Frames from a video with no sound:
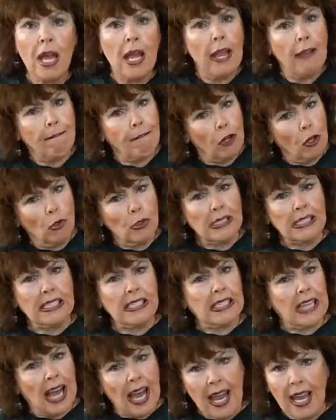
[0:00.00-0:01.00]
If you
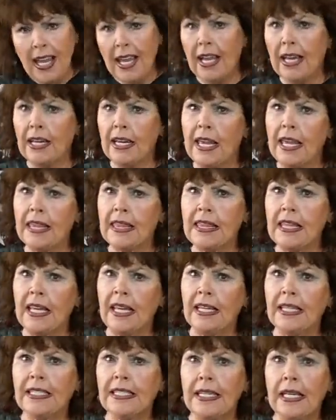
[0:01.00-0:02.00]
say
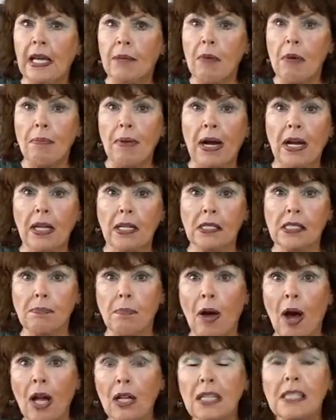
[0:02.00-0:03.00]
anything to him about his
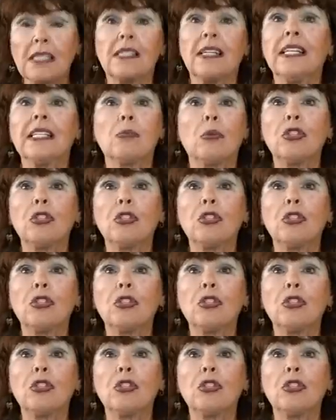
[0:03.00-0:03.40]
policies,